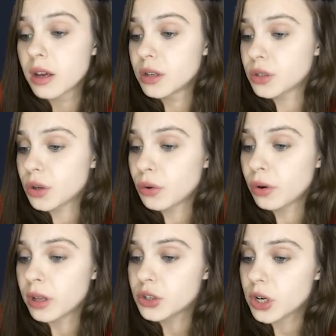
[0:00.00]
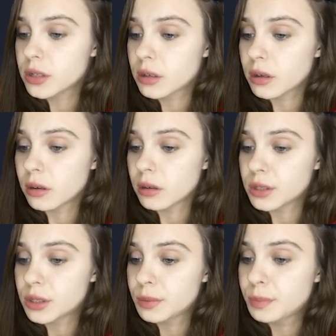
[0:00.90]
So, and just
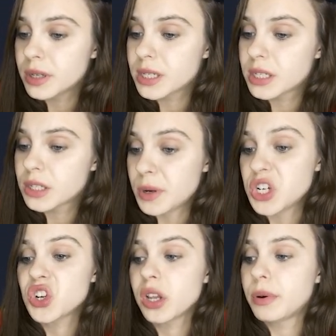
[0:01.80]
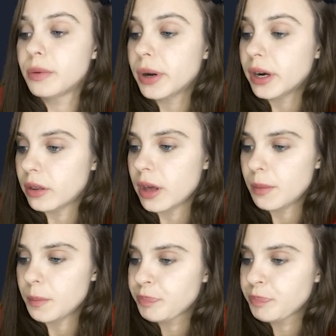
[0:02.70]
specially prepared them.